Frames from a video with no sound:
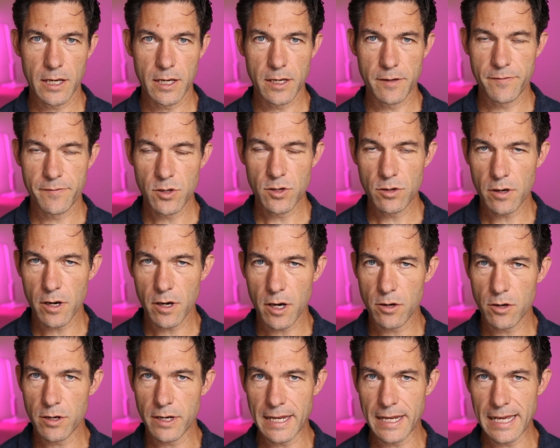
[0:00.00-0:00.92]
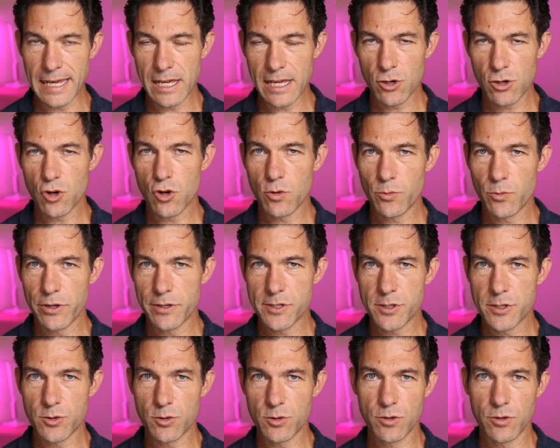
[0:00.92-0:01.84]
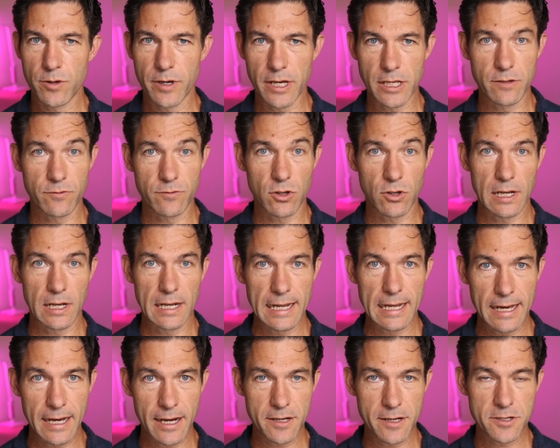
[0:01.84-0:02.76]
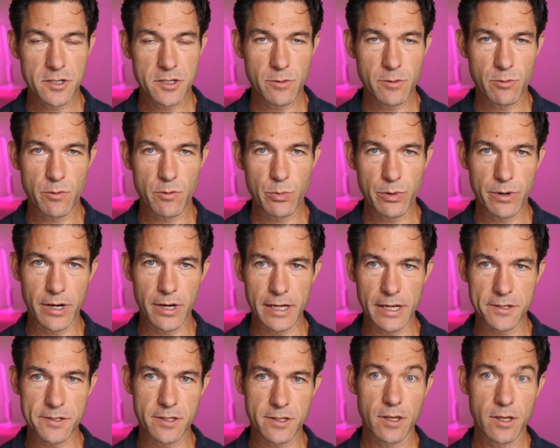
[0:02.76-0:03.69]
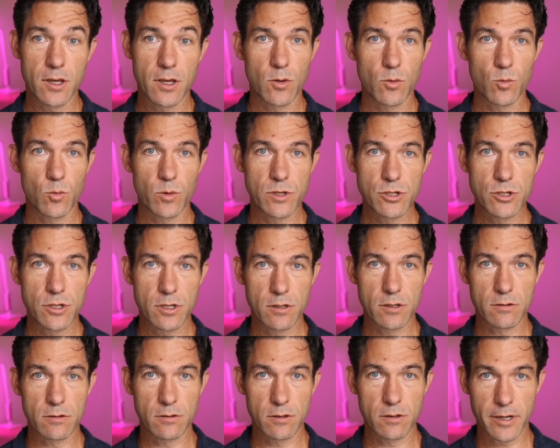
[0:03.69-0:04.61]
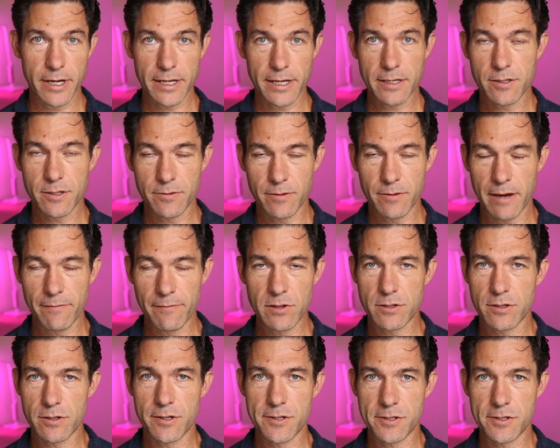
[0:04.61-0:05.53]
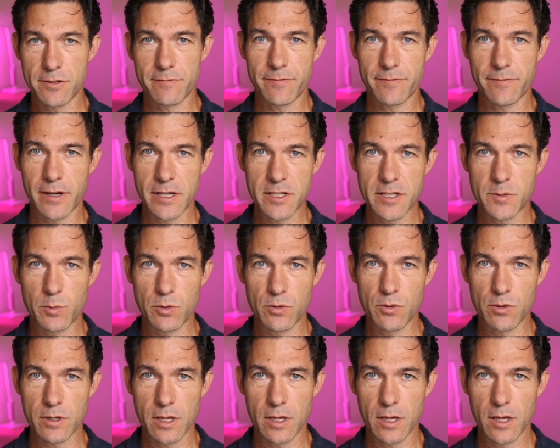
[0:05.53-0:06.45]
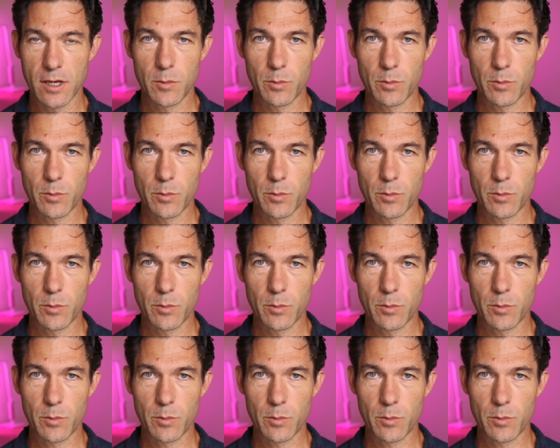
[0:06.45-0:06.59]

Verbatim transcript: if you own an e-commerce store and you've got a large number of products which you'd like to advertise on Facebook,